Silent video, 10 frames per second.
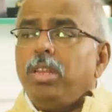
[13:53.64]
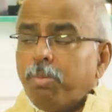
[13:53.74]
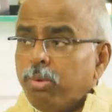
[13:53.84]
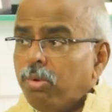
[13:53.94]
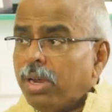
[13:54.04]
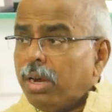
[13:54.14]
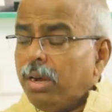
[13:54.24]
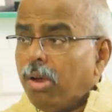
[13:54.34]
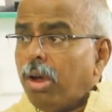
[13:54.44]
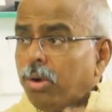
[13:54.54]
The poor
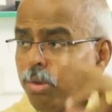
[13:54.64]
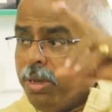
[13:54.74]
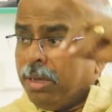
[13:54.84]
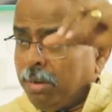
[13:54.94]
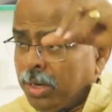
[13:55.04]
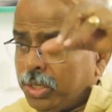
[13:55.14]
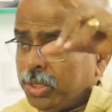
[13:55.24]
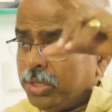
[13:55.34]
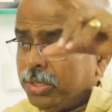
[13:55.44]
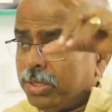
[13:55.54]
long to become rich,
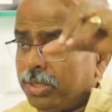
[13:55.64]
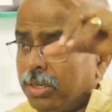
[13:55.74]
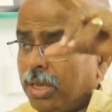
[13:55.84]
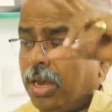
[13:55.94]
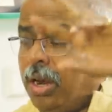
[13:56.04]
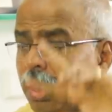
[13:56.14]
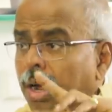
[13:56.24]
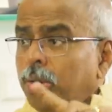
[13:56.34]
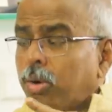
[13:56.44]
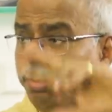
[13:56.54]

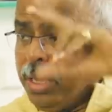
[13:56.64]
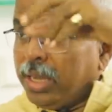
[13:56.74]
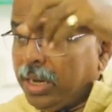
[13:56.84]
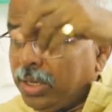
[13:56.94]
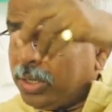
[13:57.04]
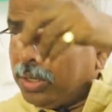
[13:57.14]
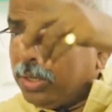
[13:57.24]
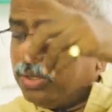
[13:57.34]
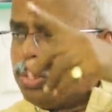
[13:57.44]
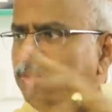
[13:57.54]
long to be the rich,
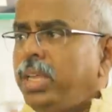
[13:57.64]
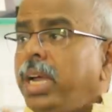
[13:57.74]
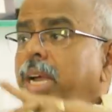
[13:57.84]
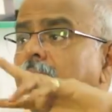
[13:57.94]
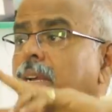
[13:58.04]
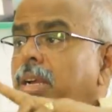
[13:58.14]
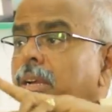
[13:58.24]
so they get